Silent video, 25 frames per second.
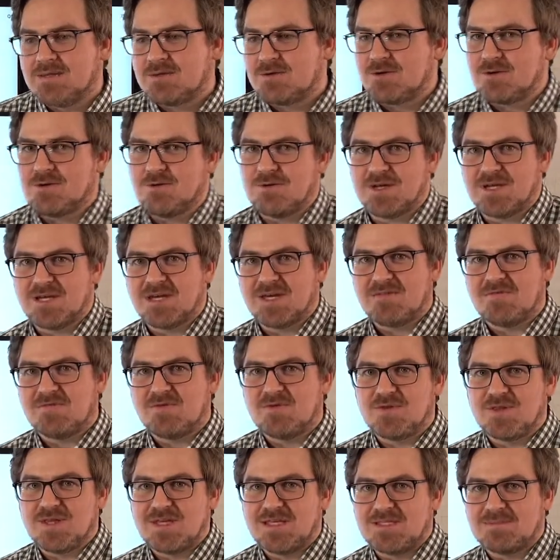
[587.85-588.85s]
they're going to give
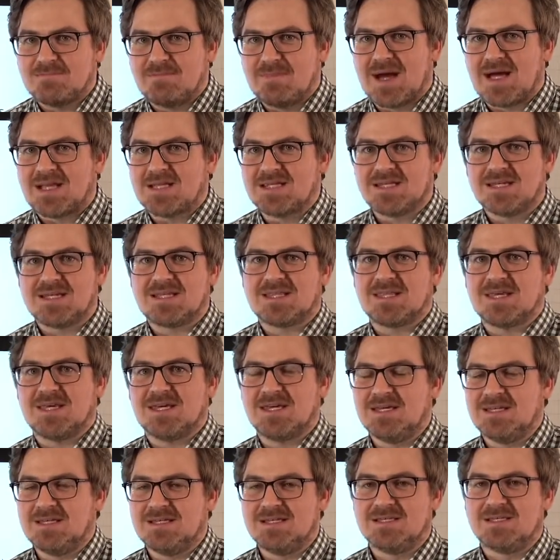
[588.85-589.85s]
you these magic
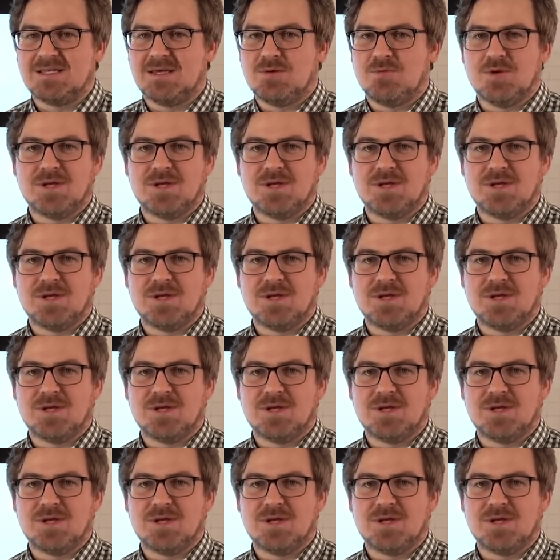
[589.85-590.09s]
things that